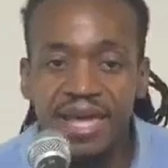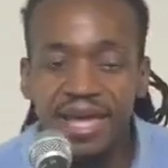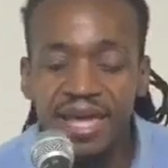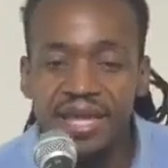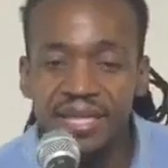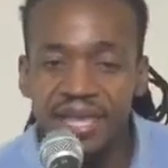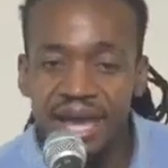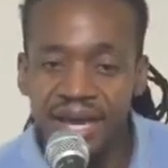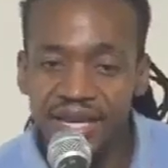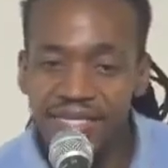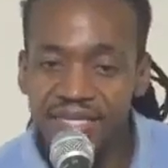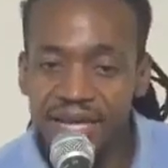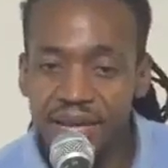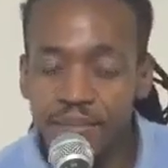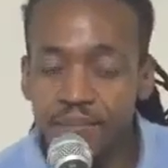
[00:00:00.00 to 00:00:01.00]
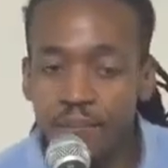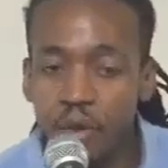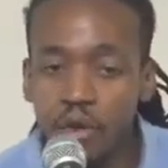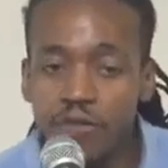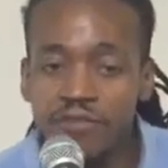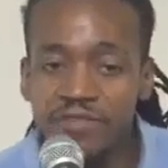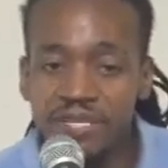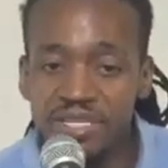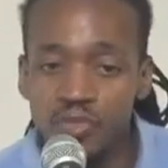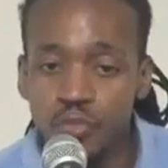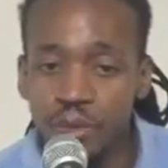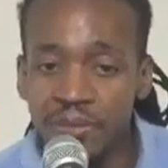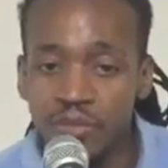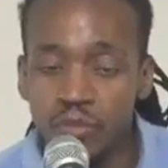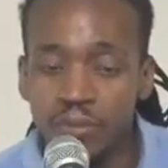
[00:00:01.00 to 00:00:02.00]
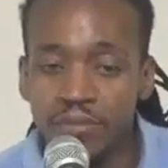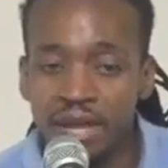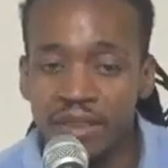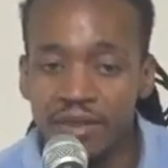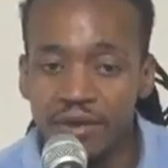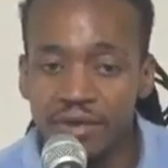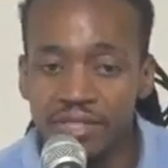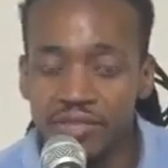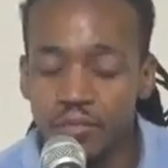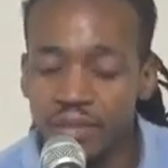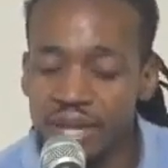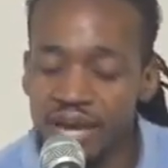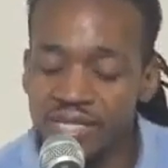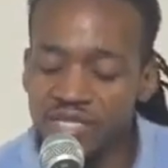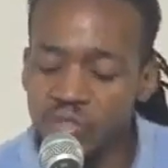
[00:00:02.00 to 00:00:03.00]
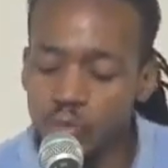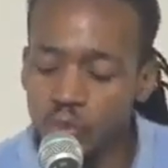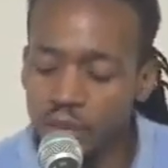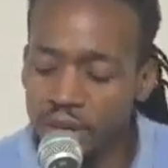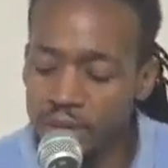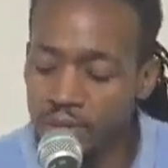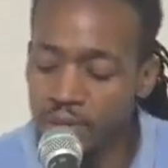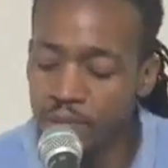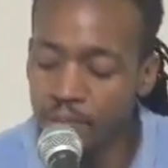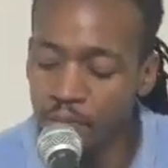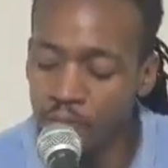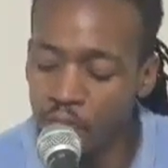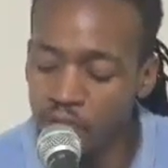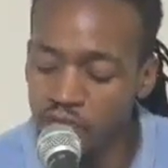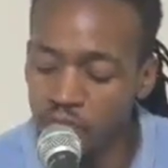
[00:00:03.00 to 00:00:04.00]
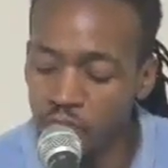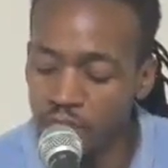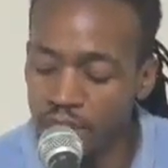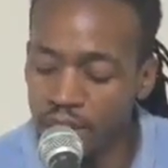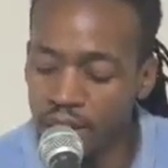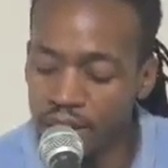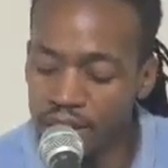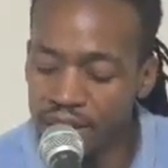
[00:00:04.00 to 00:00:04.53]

And that is that both of these women were mothers. Not just one, both were.